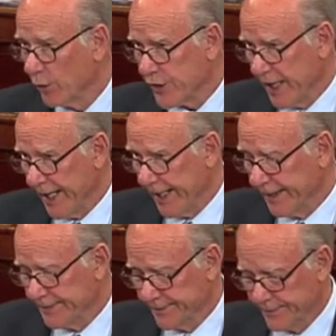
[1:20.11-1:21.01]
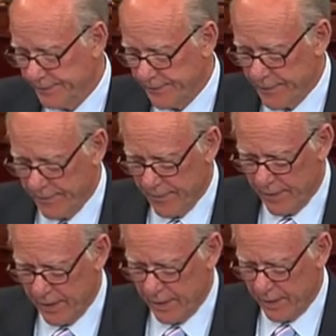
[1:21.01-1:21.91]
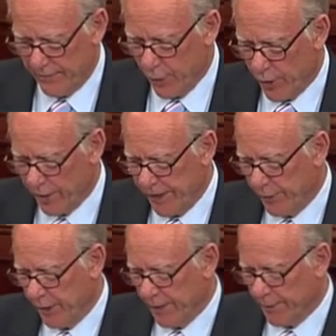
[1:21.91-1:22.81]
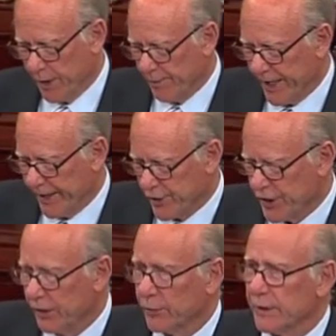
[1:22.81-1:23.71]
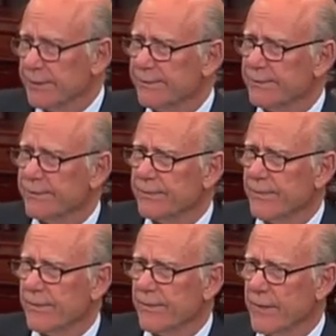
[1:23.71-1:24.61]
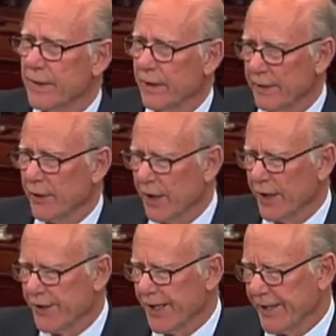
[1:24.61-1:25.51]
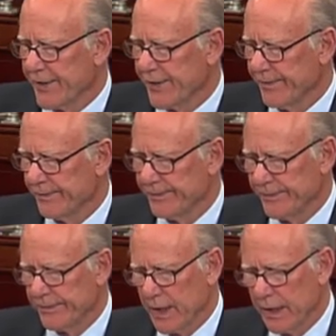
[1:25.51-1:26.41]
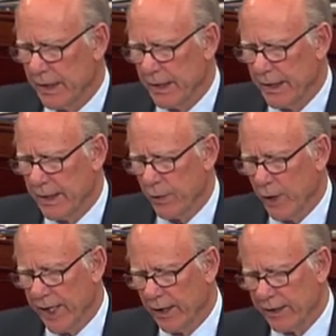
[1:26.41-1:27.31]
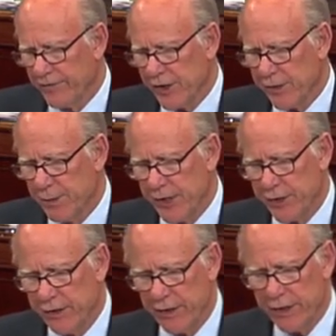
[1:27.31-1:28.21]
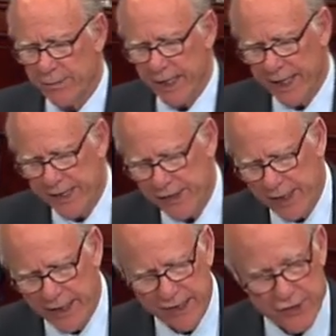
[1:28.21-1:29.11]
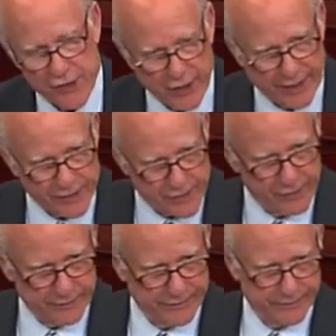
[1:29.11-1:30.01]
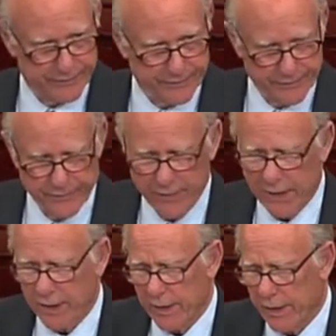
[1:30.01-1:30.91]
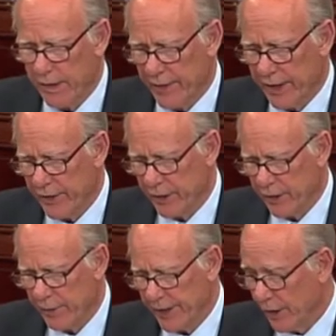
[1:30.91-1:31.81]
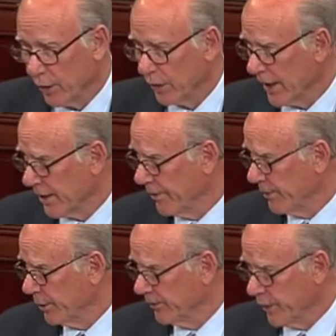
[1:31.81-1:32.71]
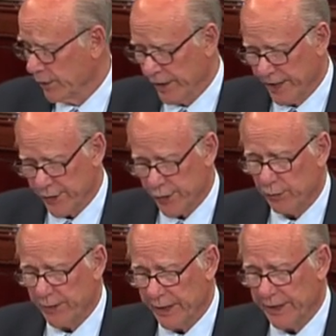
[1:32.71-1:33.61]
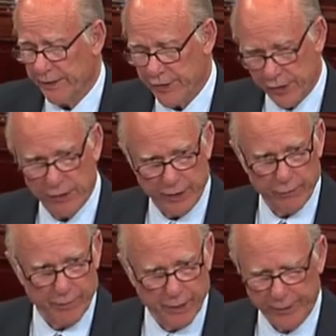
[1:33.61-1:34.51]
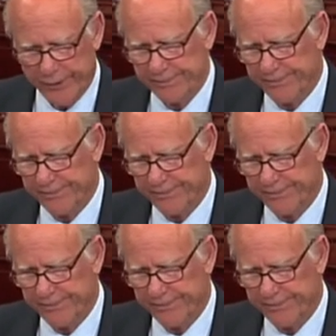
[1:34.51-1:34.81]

saying, if you want to be remembered by your children, leave a lot of debts. Well, if this budget is passed and it sticks, then there are going to be a whole lot of people who vote yes who will be certainly remembered.